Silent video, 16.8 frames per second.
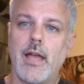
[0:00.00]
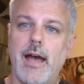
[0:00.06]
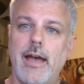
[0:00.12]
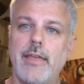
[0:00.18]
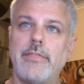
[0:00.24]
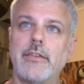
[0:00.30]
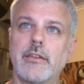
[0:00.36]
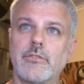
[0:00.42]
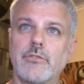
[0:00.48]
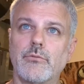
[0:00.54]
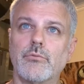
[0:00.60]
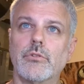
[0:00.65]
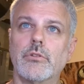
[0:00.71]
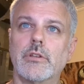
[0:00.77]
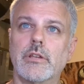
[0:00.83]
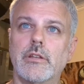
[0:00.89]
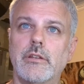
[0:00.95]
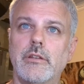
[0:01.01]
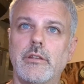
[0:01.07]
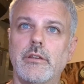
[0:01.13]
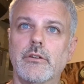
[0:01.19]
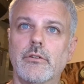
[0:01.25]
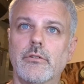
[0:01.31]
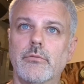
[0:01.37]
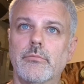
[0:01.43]
I think it's a really good
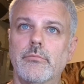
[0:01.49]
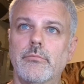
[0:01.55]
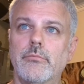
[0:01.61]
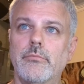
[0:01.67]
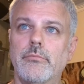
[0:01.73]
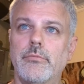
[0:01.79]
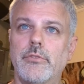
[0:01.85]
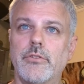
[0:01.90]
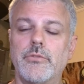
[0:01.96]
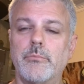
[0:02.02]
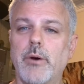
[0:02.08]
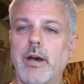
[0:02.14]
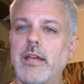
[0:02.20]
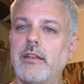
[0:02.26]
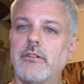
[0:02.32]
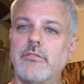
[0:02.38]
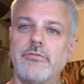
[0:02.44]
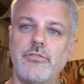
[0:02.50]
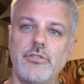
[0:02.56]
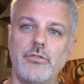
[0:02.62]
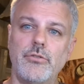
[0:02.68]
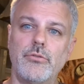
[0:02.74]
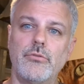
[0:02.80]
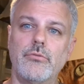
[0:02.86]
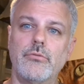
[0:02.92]
deal, despite a
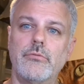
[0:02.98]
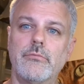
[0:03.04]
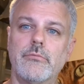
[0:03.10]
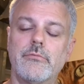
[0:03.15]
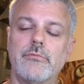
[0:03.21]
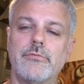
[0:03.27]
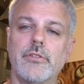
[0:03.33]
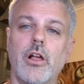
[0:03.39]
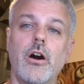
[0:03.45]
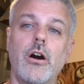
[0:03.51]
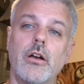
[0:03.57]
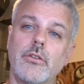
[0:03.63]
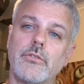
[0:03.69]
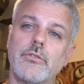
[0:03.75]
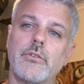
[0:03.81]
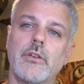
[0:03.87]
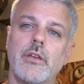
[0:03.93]
few flaws.